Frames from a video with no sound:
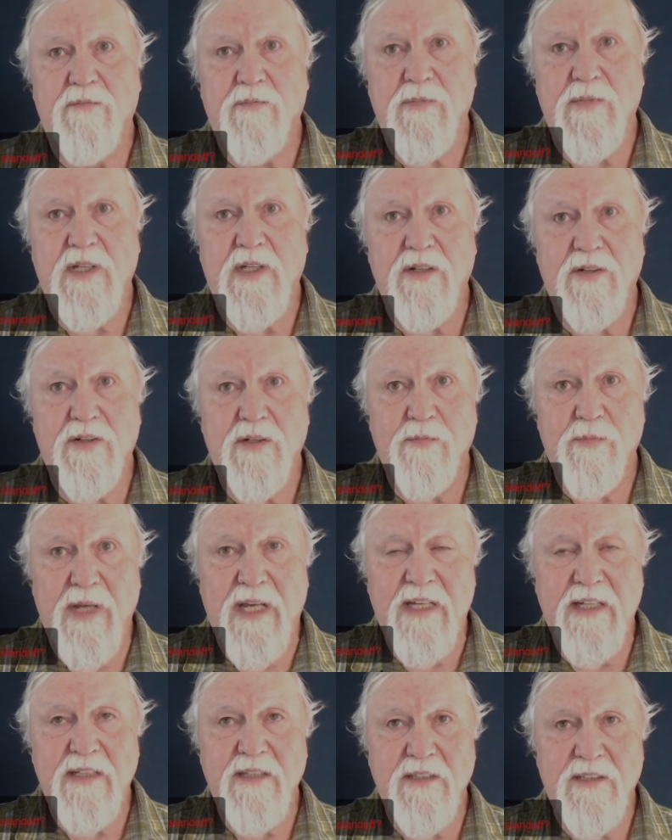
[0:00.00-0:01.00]
here in
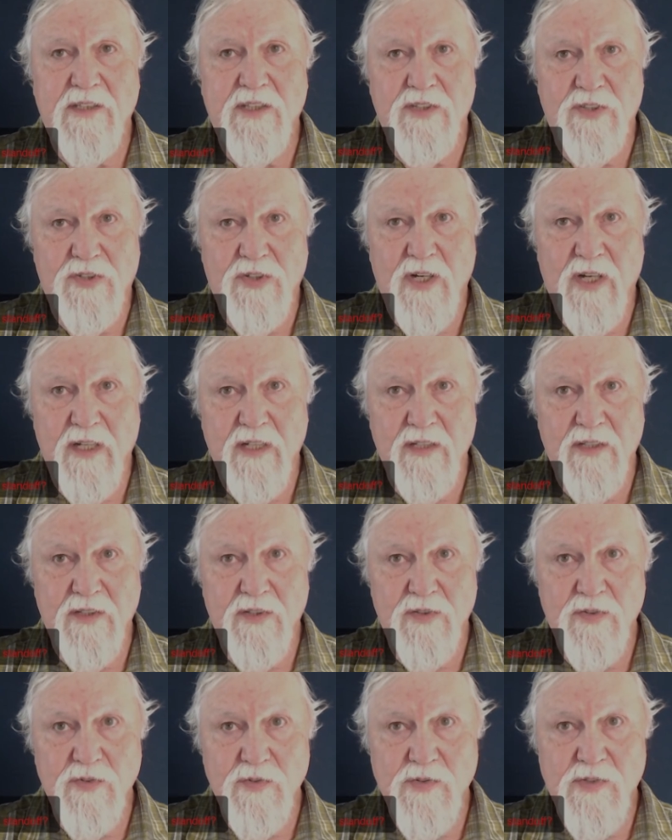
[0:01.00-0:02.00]
Maine to try and
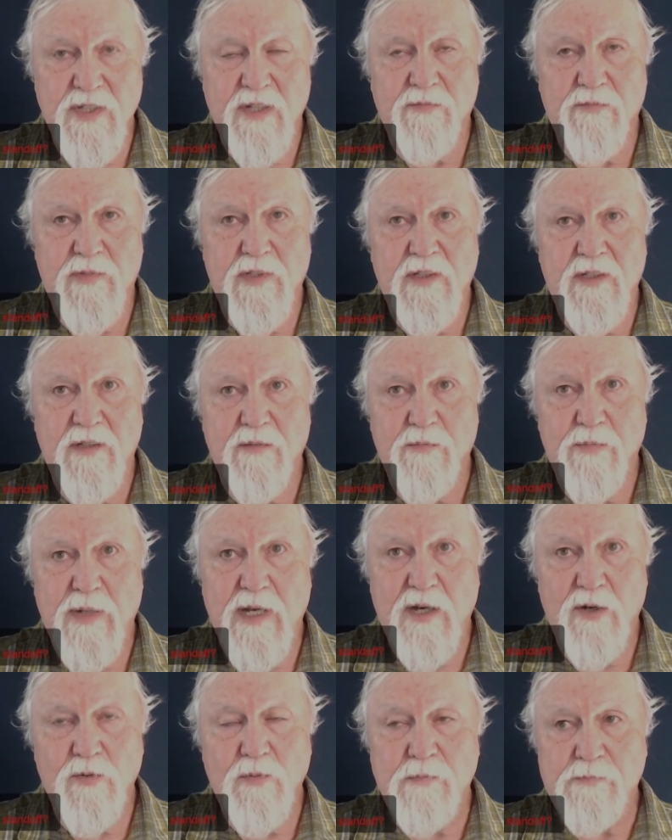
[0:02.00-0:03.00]
do something
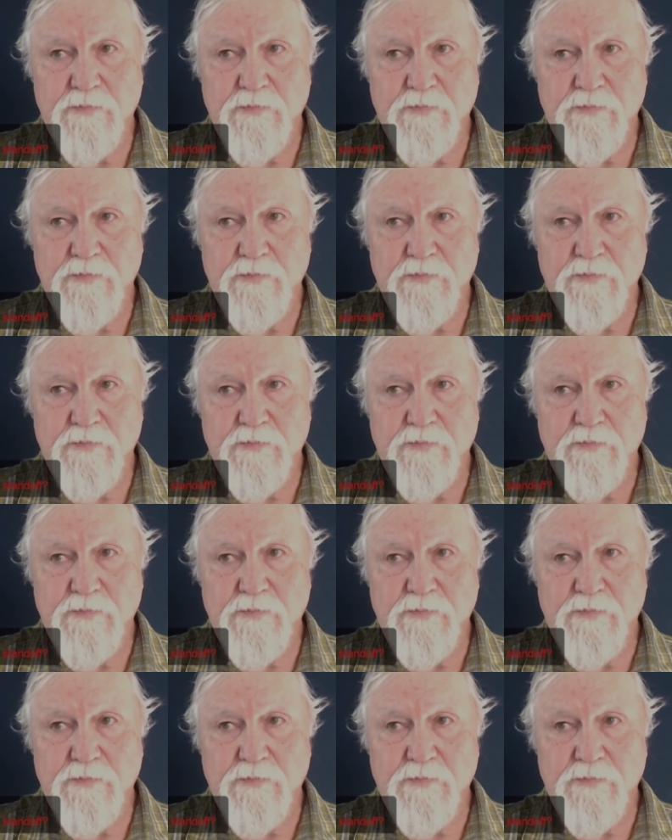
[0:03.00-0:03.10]
about